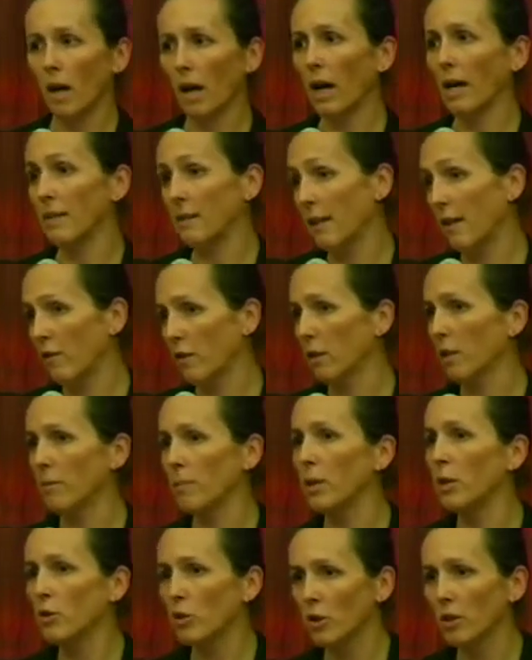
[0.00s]
I'd definitely
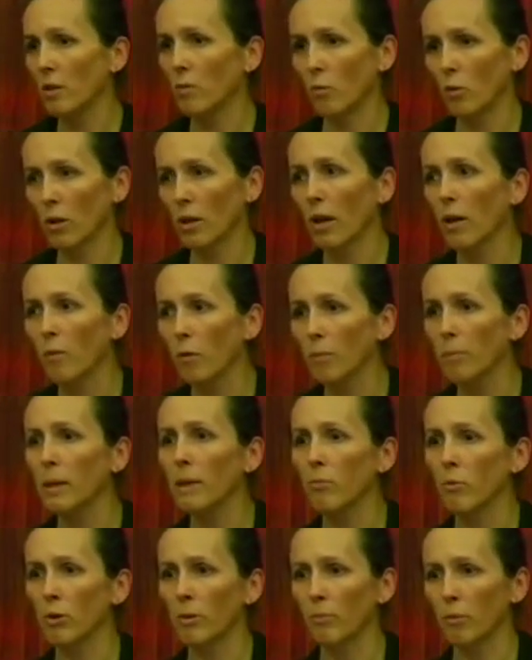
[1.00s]
be interested in working with
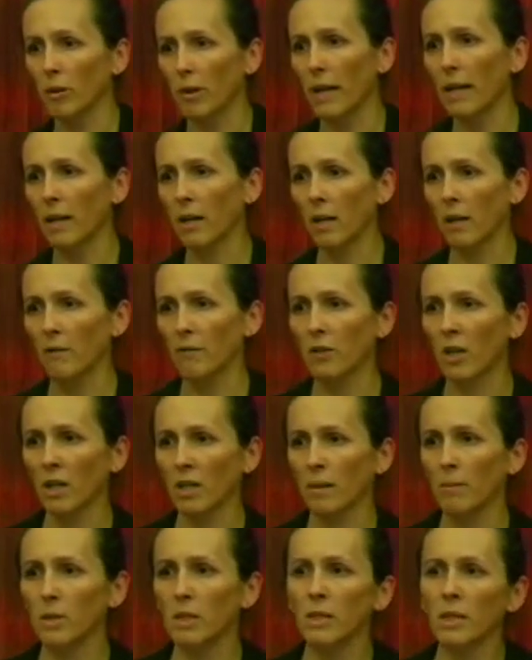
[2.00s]
people to put that kind of
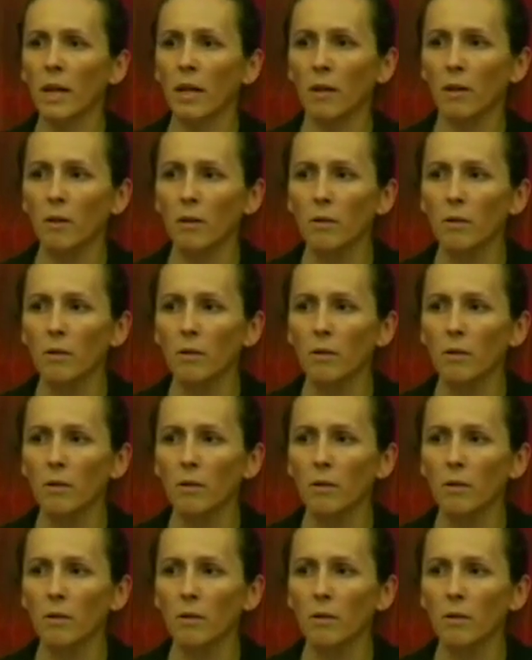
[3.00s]
document together.